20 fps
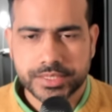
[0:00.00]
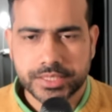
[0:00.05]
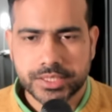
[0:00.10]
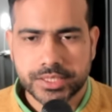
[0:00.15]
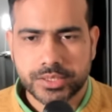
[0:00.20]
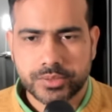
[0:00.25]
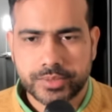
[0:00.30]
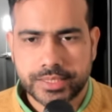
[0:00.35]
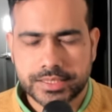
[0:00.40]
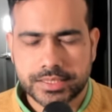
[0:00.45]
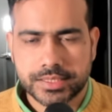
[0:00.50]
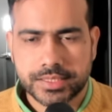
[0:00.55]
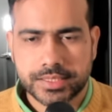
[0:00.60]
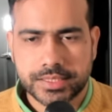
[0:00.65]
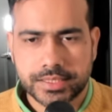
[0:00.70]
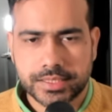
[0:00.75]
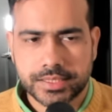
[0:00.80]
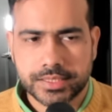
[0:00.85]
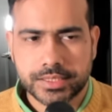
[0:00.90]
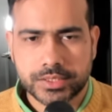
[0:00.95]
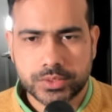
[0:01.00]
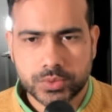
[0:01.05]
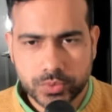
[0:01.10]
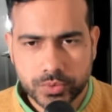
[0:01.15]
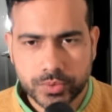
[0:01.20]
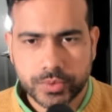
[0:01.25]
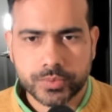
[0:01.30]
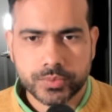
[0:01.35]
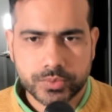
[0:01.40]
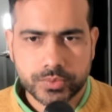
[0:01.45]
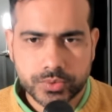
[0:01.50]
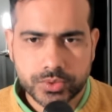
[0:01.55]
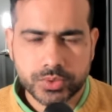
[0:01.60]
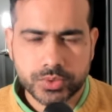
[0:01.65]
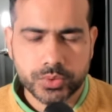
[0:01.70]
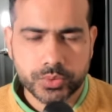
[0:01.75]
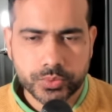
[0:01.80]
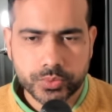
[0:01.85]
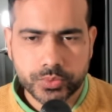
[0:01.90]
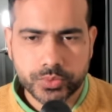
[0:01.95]
right uh, do
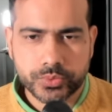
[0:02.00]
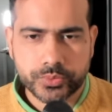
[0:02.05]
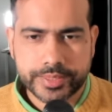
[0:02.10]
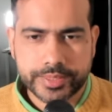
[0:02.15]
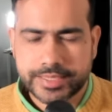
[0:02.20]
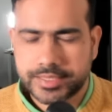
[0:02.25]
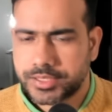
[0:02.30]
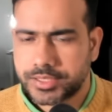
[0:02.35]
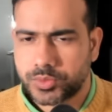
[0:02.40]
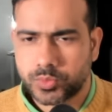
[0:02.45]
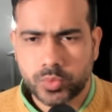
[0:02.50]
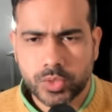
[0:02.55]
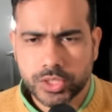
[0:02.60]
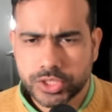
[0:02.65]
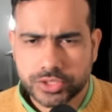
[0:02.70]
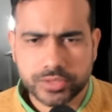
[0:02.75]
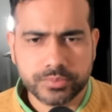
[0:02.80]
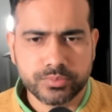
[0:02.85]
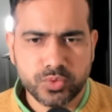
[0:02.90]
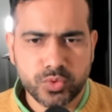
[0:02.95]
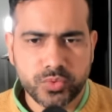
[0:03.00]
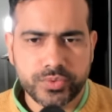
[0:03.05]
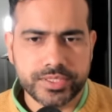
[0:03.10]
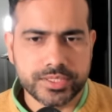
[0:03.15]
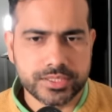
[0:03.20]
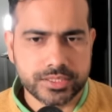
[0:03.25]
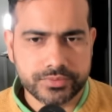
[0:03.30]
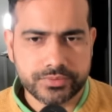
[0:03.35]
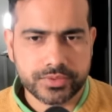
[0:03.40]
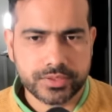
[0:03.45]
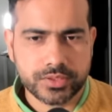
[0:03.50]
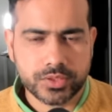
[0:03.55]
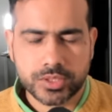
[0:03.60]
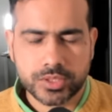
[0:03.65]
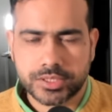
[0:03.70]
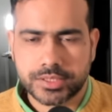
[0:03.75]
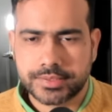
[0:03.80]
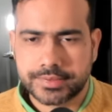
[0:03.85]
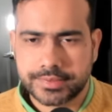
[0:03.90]
do reading watch some movies if you're not